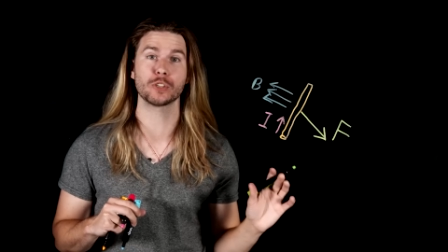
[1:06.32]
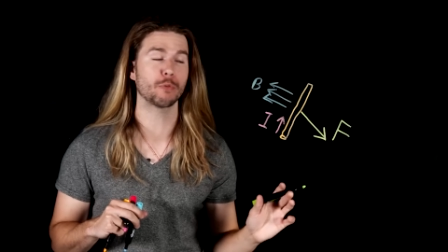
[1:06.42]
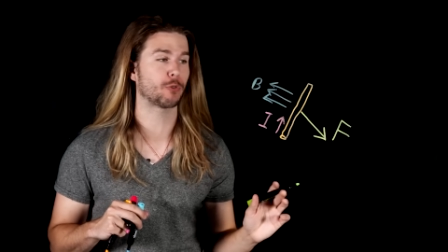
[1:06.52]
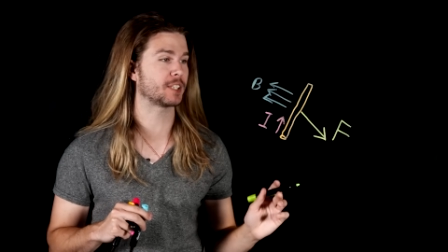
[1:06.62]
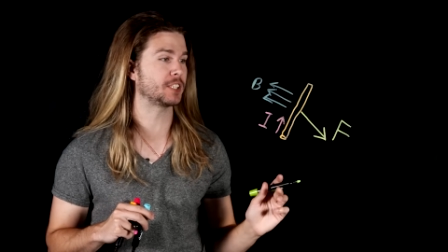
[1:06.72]
So
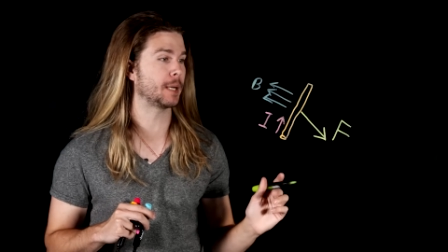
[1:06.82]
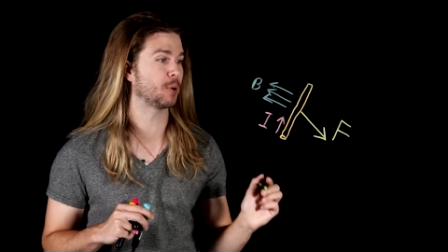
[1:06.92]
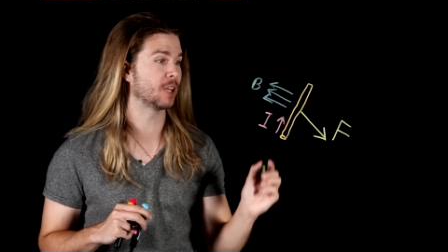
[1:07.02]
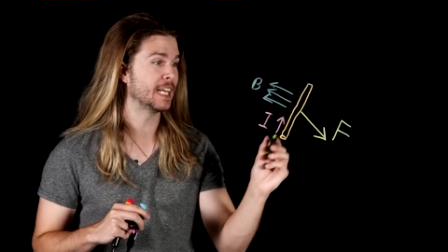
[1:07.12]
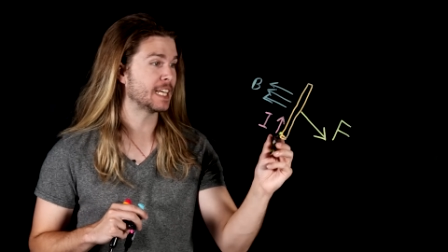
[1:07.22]
for
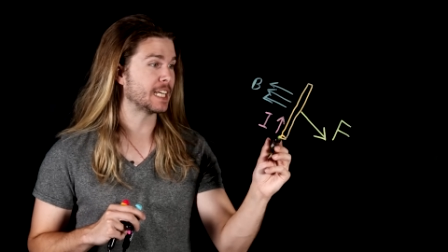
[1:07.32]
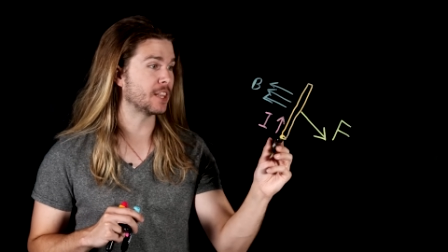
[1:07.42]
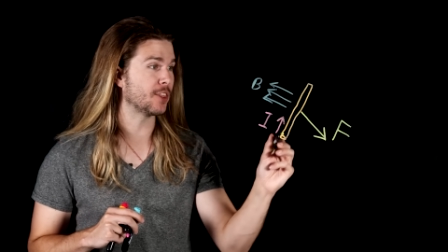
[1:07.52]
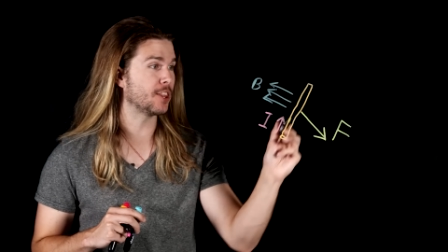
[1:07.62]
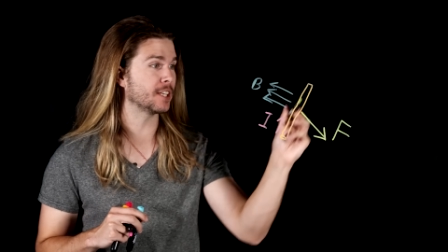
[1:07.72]
example,
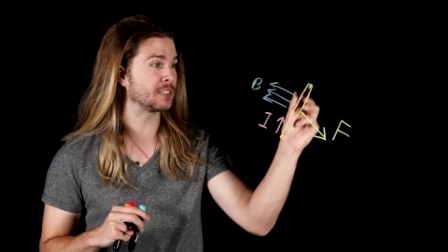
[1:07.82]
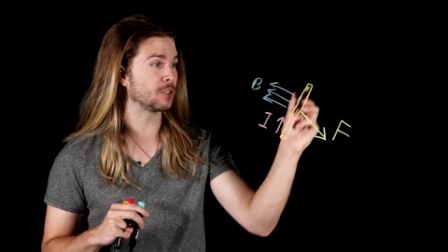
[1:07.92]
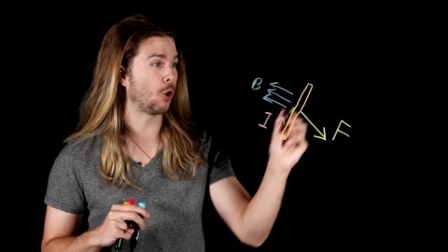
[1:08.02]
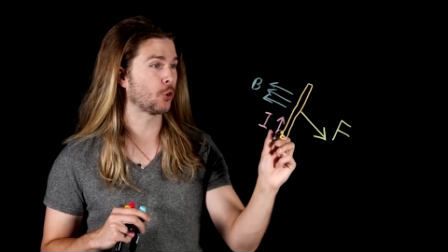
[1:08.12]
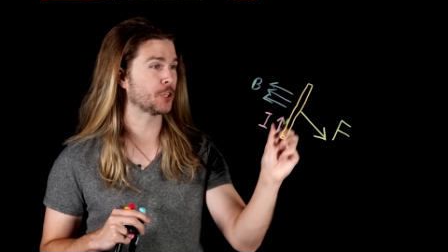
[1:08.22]
in
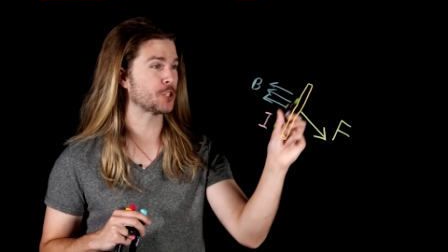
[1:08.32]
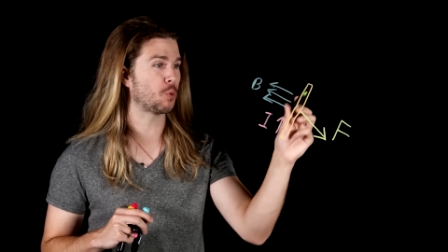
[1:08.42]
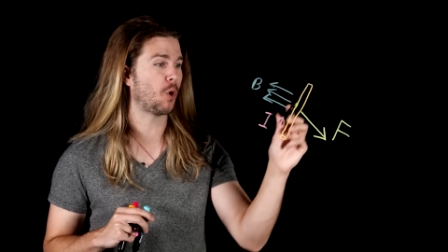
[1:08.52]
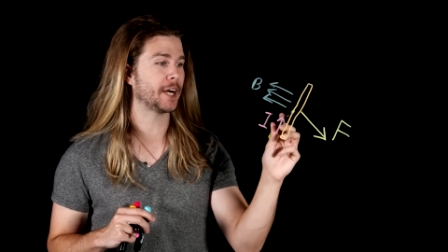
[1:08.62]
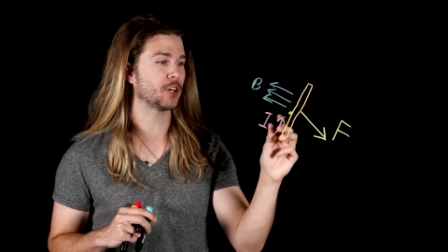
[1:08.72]
this orange
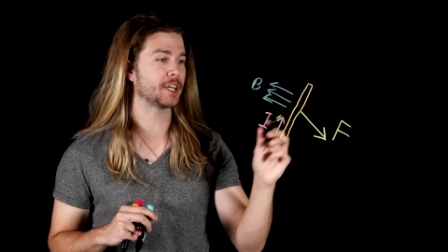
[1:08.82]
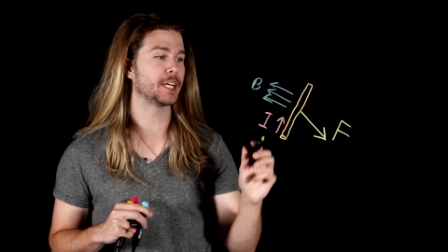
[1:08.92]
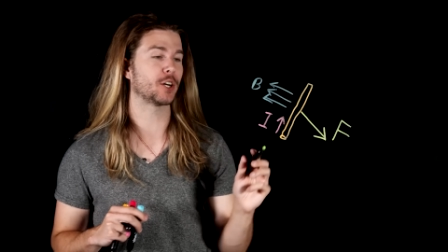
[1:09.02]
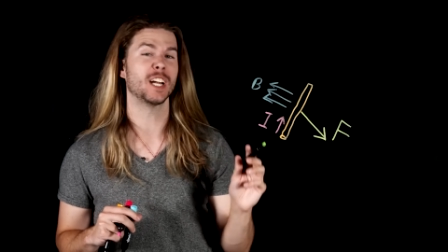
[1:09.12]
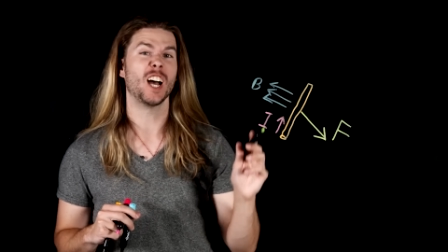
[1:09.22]
wire
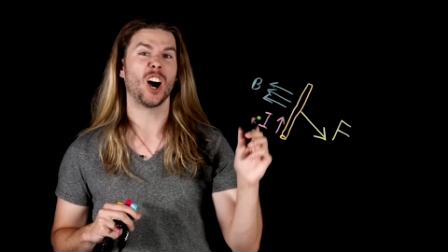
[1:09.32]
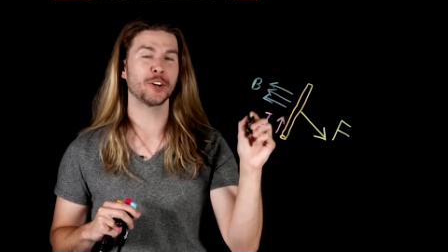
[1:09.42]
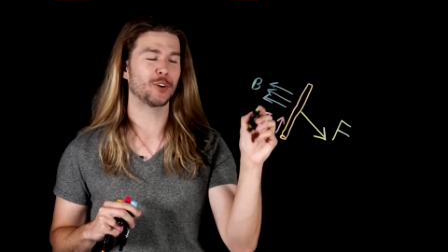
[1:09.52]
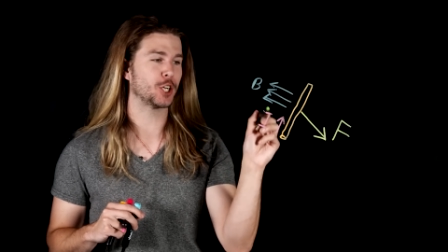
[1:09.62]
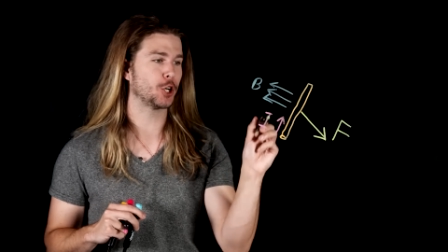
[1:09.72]
here,
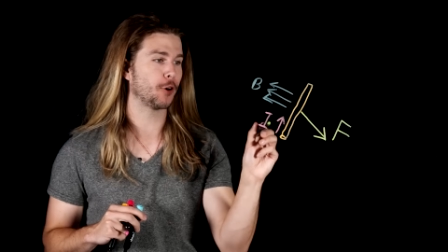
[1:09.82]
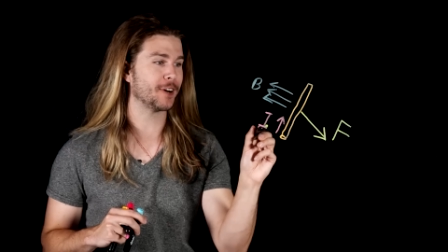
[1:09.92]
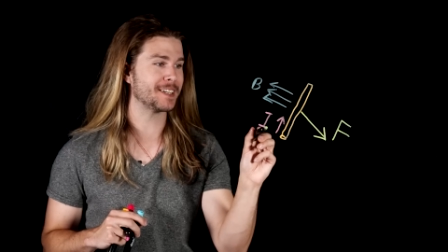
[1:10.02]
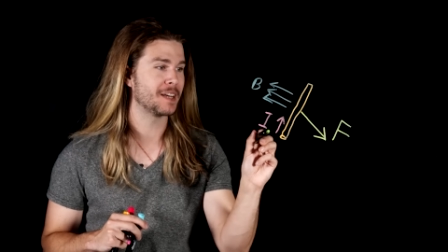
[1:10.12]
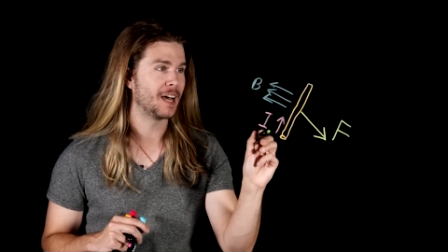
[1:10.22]
under a
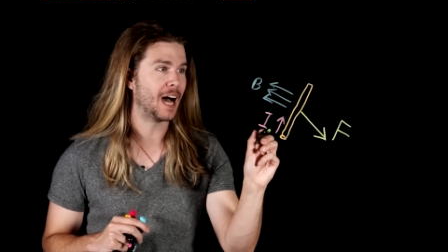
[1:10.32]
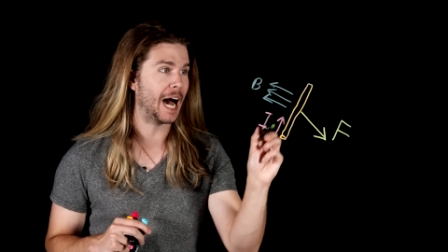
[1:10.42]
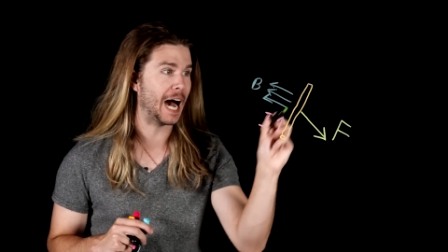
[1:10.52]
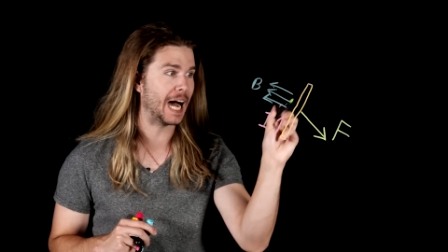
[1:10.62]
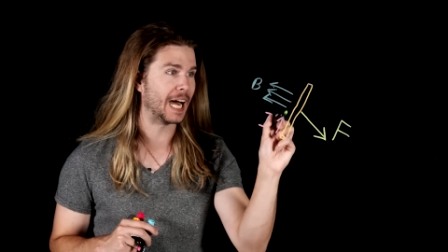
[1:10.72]
current
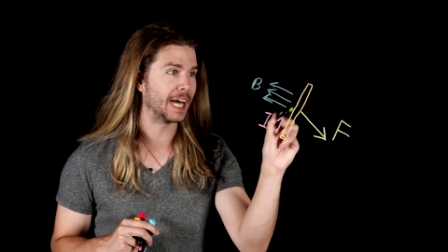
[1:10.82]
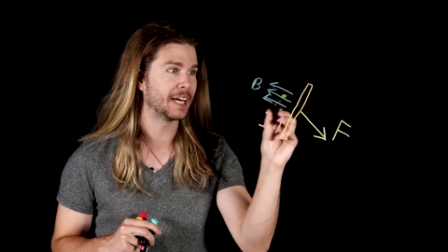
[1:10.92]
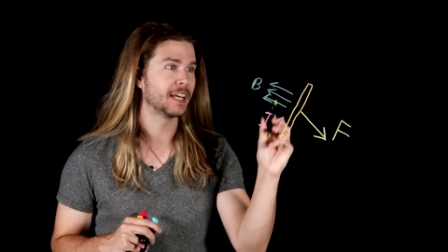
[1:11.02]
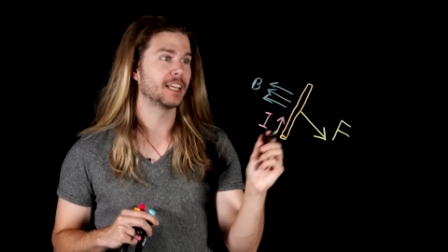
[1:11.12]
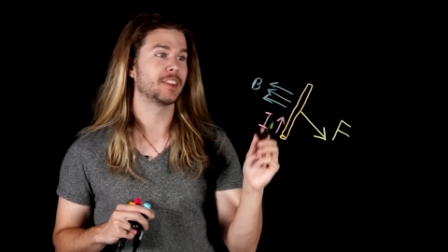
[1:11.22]

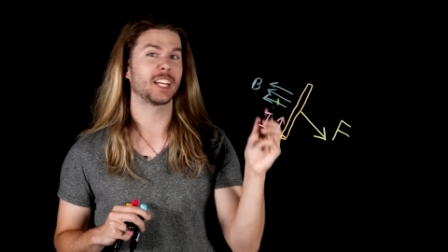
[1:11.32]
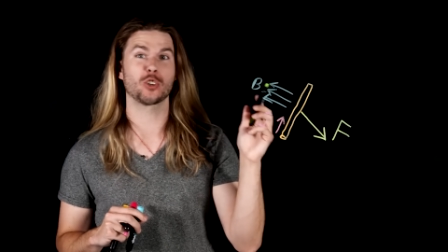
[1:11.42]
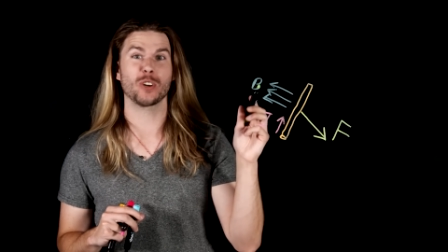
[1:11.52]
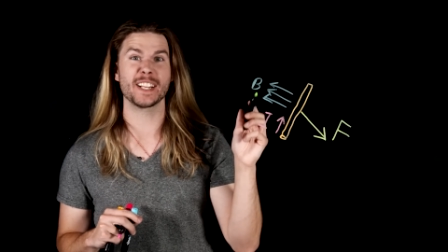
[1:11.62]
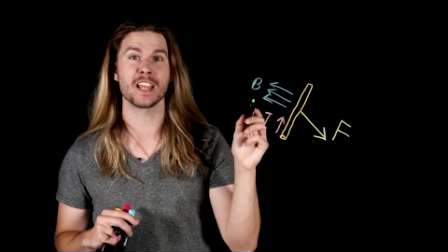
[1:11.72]
I that
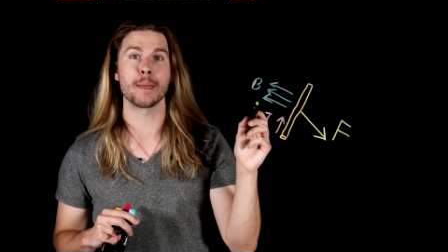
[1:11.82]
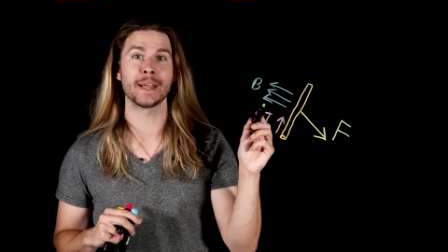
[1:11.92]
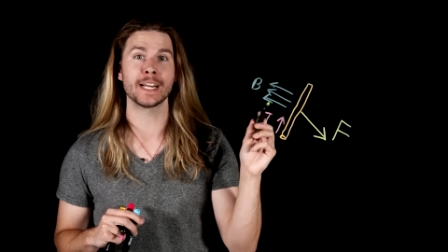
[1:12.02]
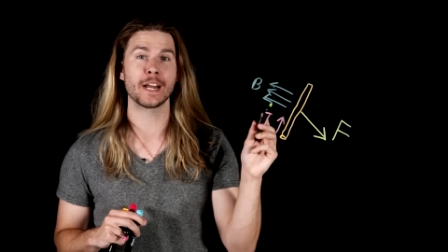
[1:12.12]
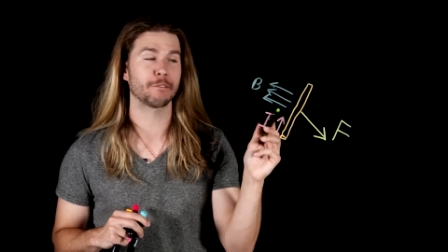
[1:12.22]
creates a
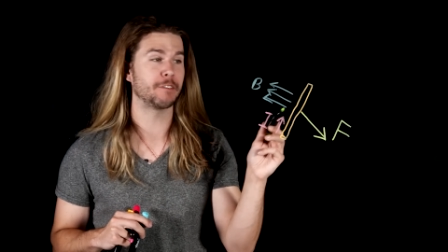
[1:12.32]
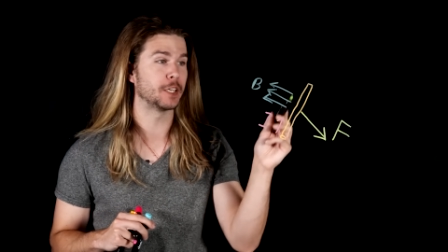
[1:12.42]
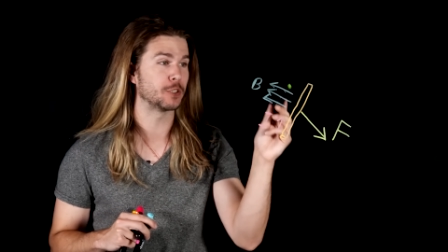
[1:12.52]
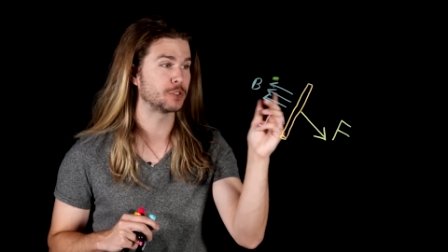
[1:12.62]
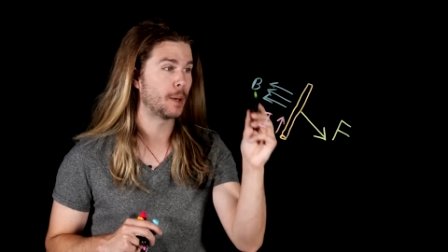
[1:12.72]
magnetic
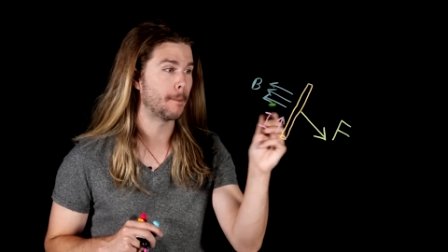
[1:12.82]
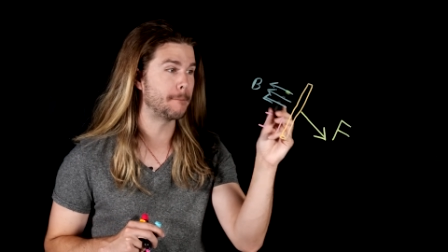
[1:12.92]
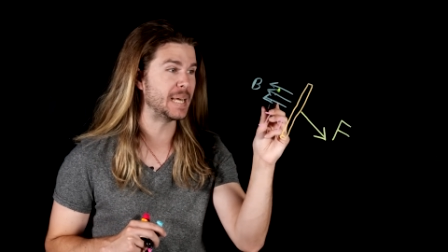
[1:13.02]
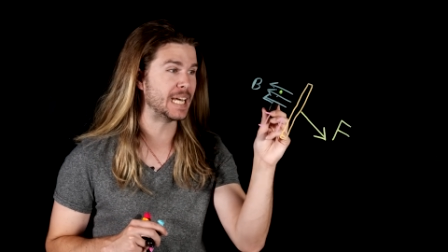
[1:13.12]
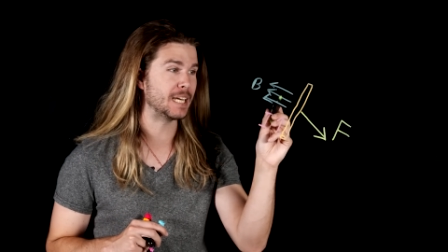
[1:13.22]
field
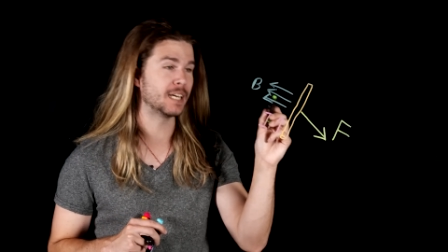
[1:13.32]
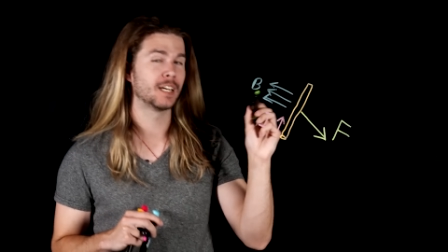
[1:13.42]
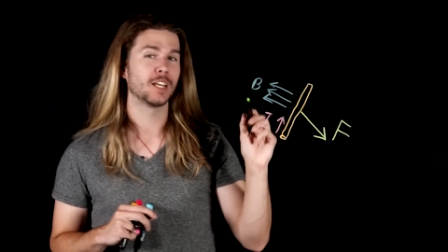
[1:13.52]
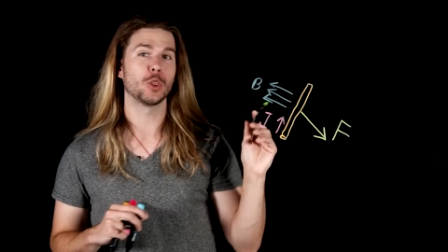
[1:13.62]
B,